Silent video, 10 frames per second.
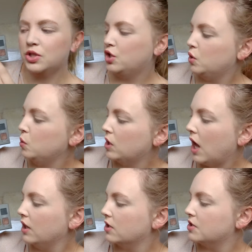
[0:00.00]
2
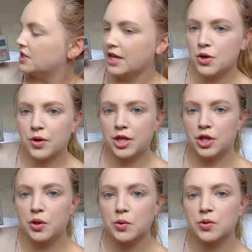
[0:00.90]
colors that you
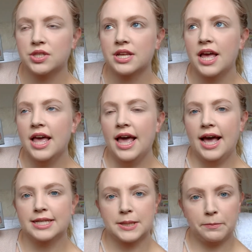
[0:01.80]
can use
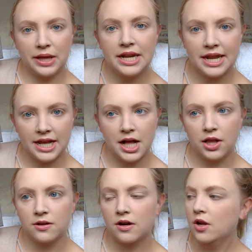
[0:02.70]
as a blending
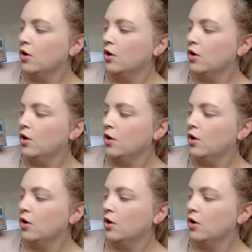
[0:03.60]
color,